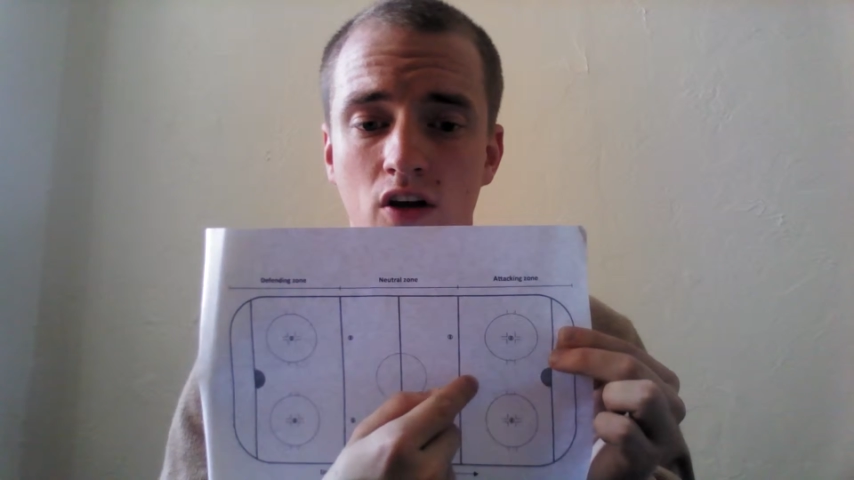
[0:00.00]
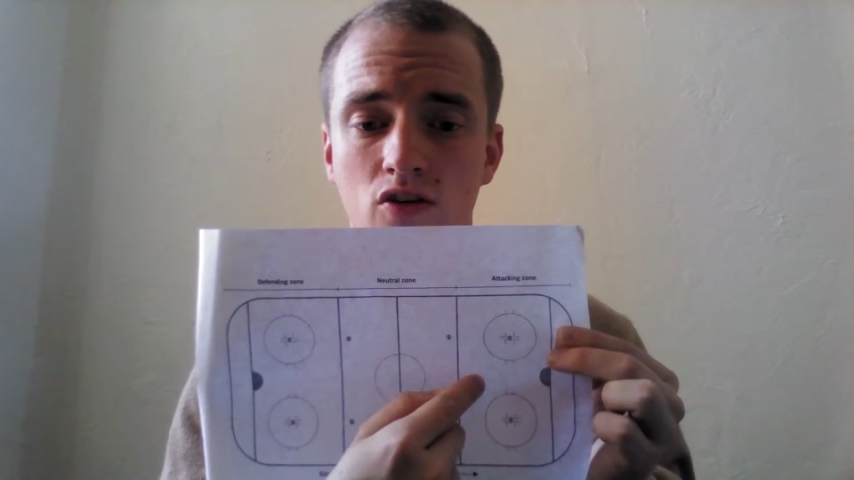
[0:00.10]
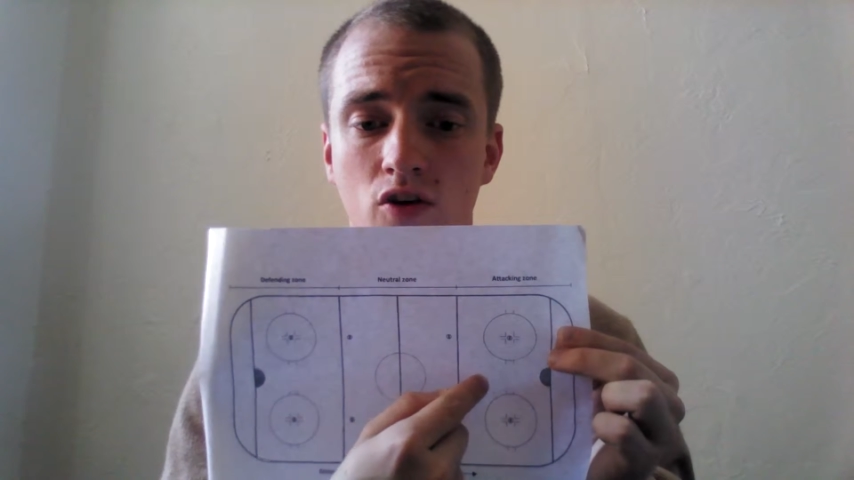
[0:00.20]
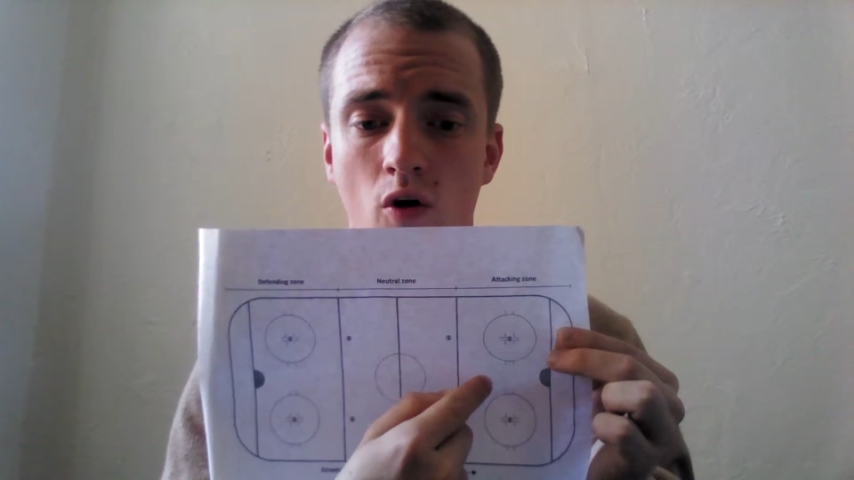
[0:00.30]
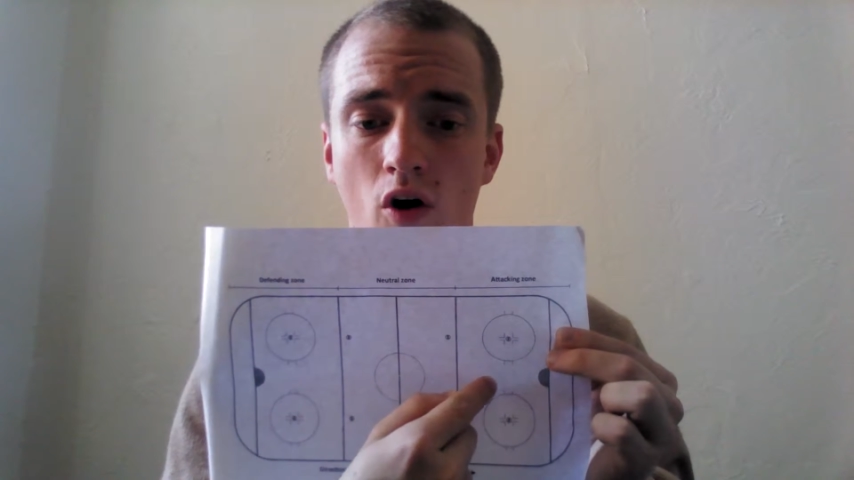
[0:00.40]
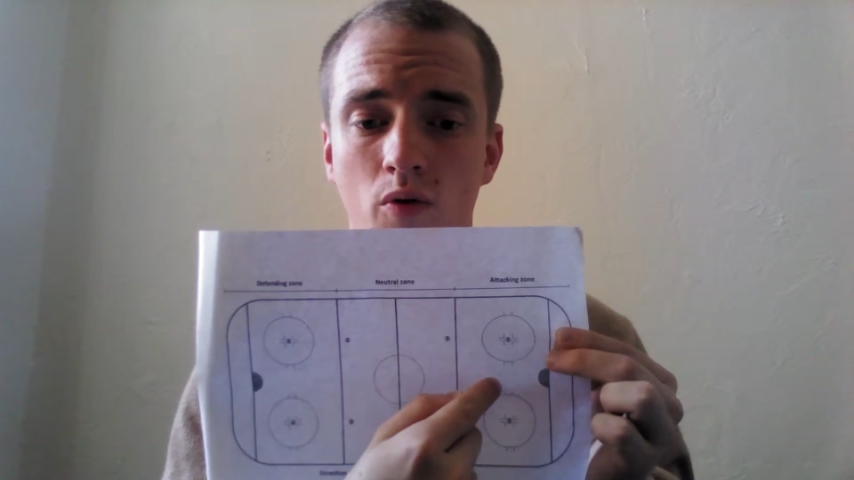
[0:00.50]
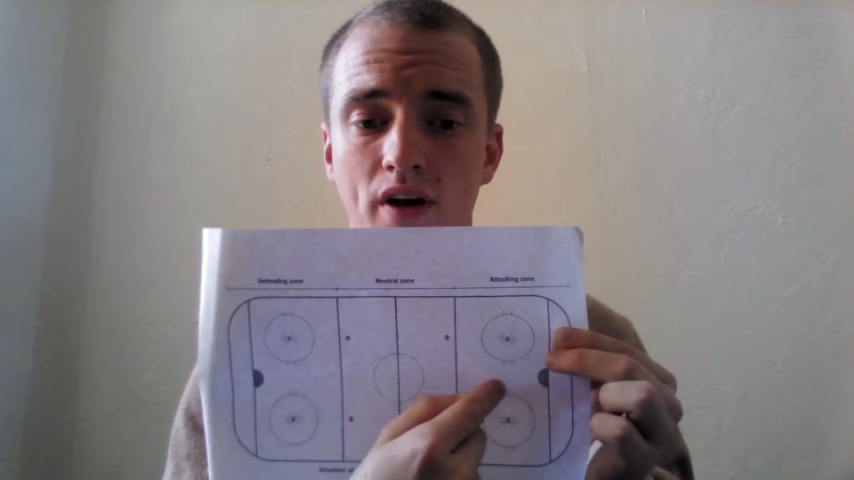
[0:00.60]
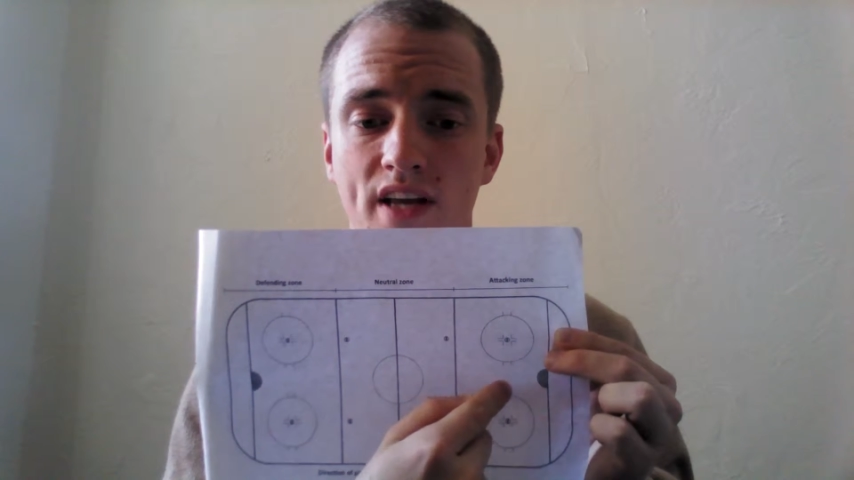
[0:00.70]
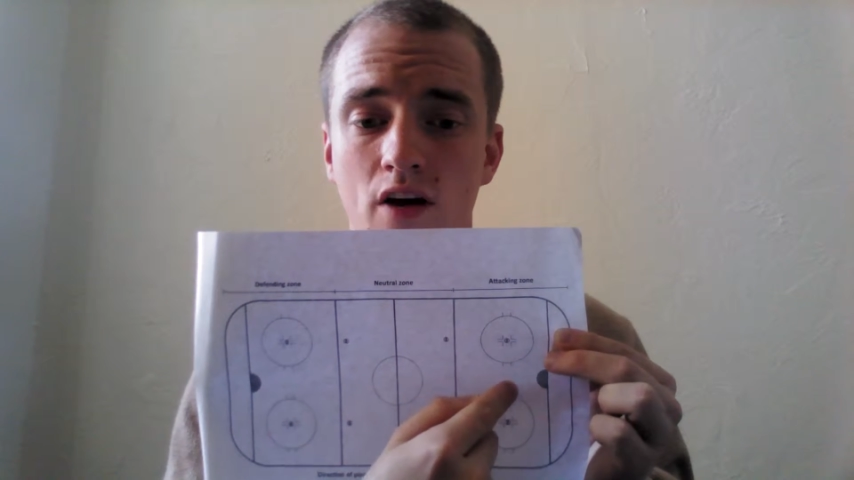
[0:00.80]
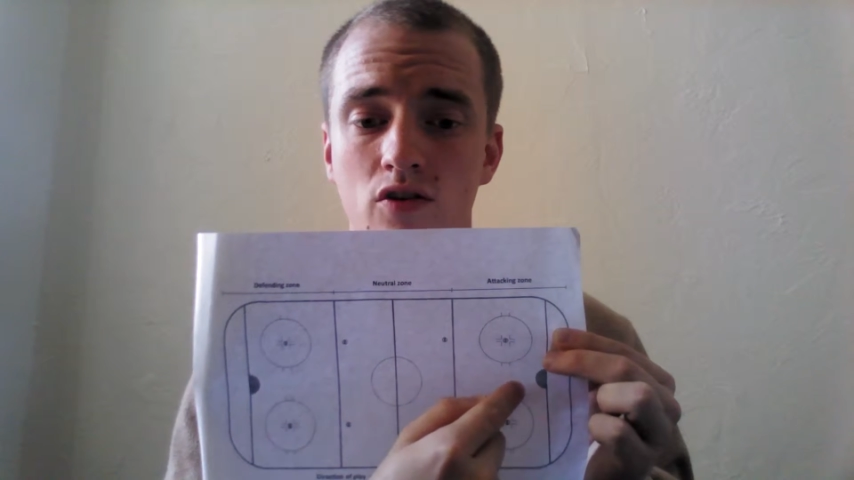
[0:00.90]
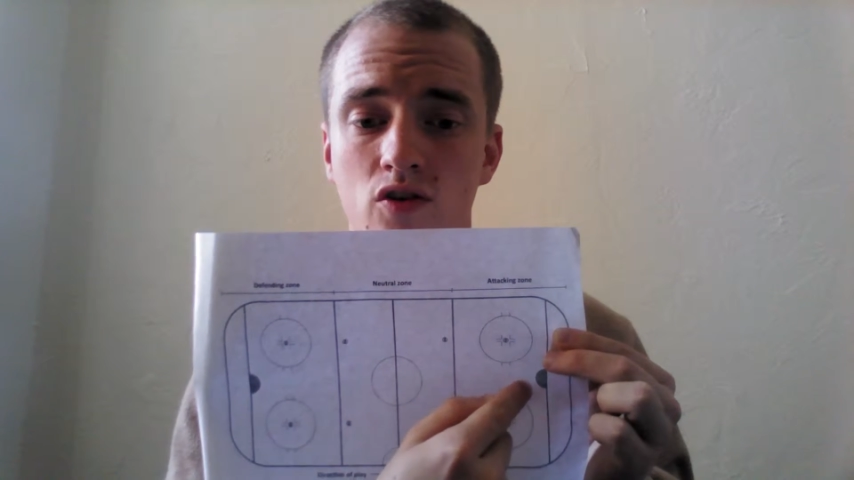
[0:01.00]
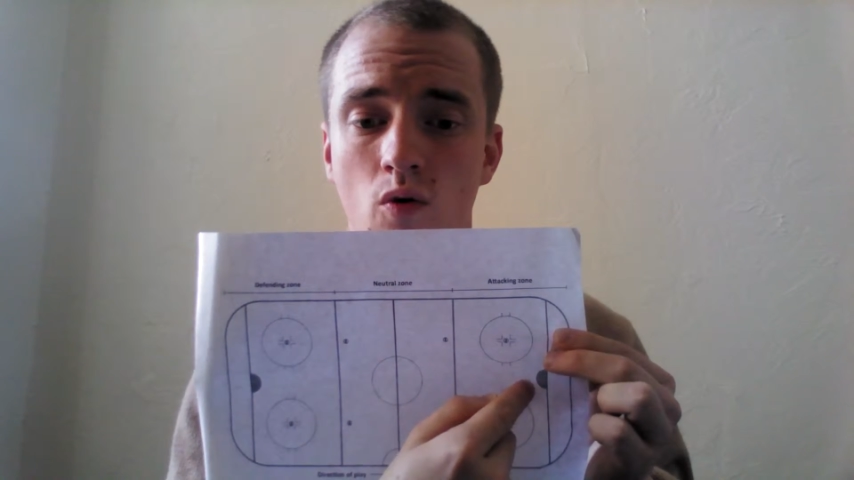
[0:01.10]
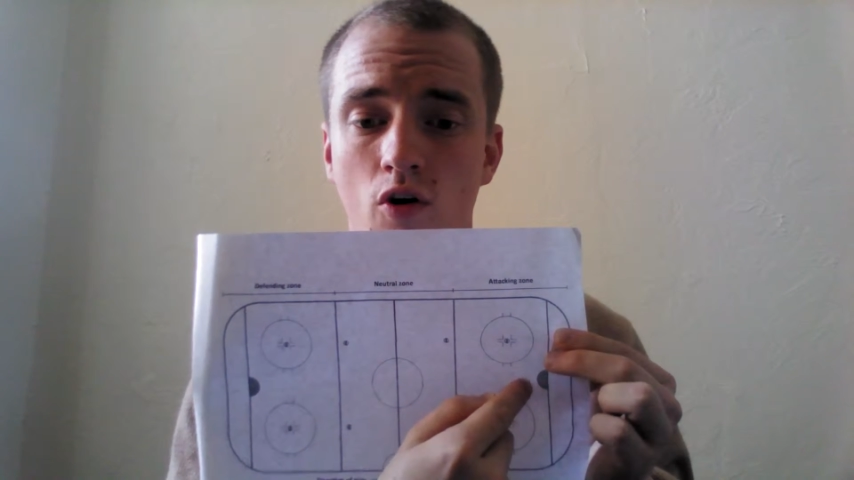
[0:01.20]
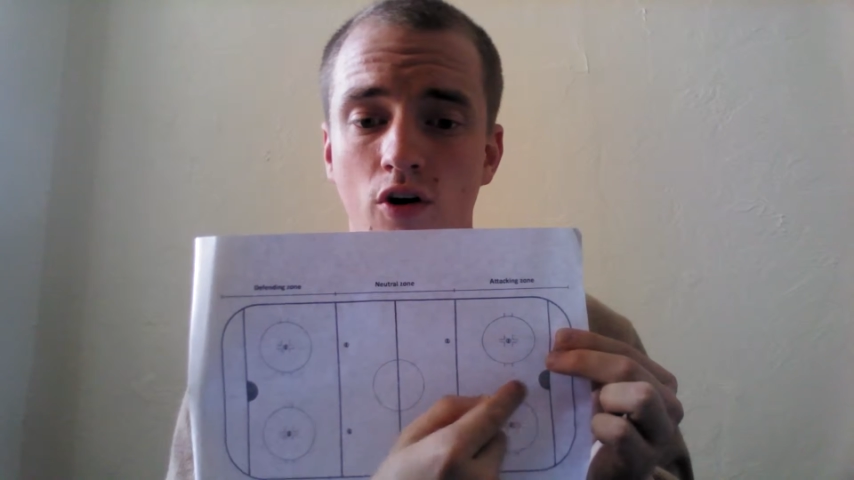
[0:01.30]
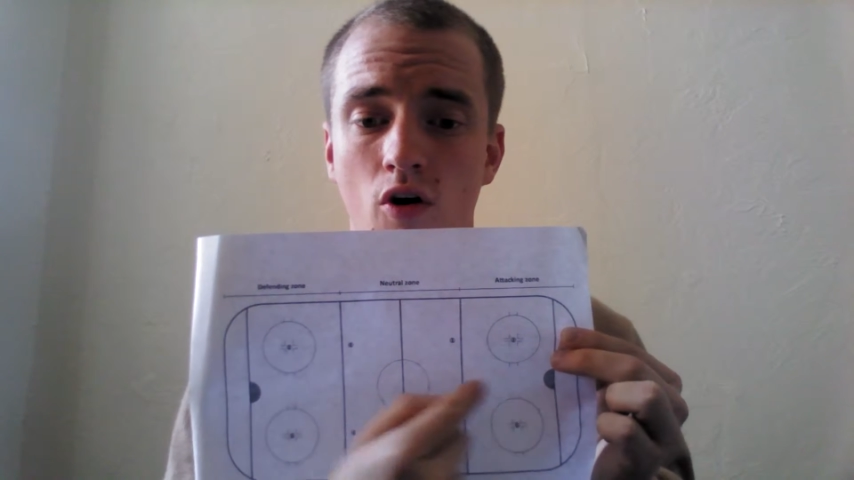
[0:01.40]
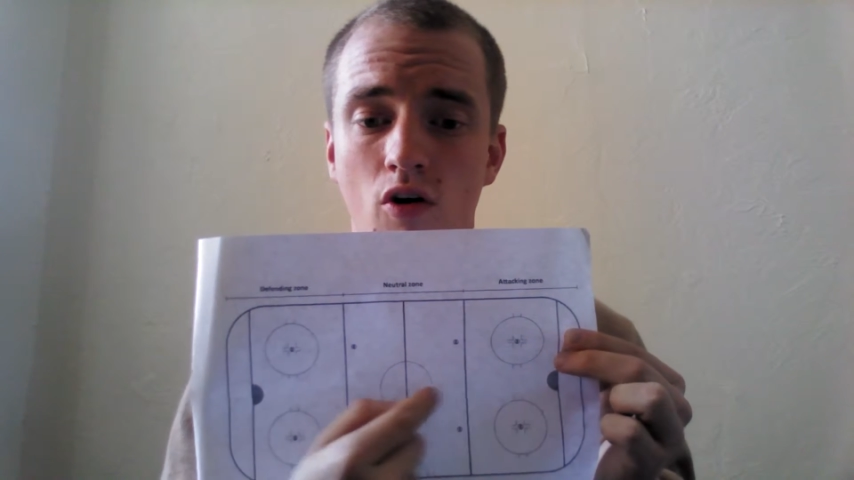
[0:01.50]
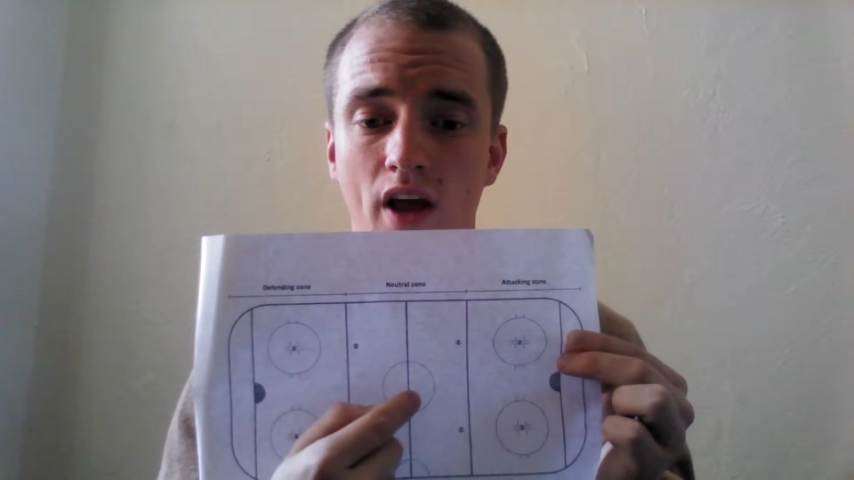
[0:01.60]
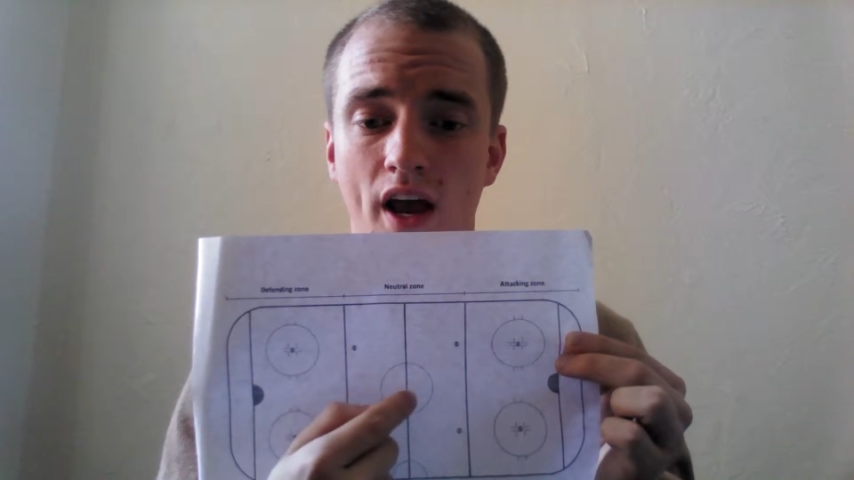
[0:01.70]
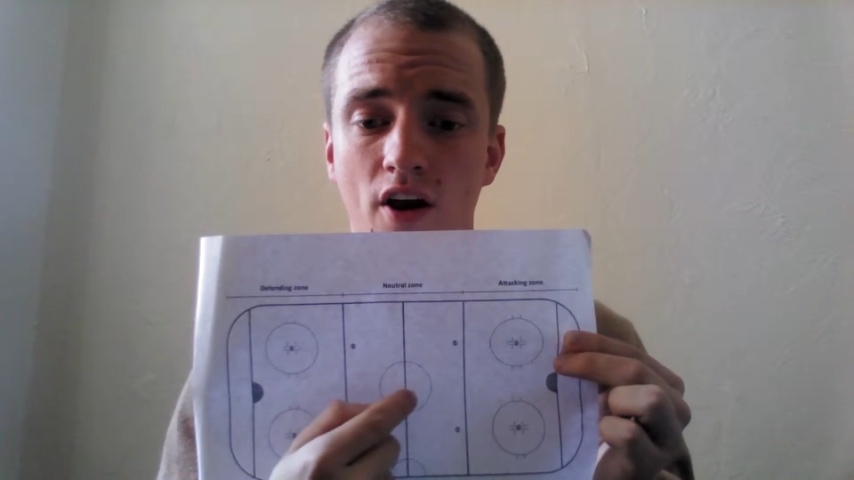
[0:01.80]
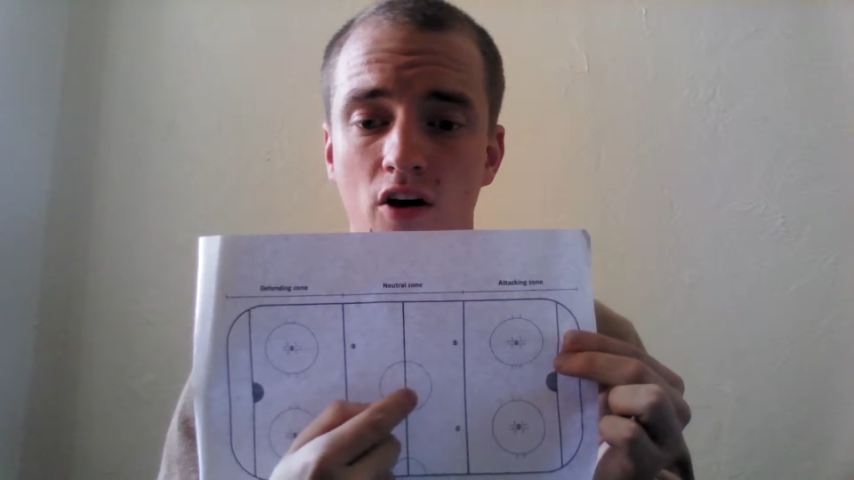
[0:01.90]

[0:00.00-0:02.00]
to go all the way down to score a goal, and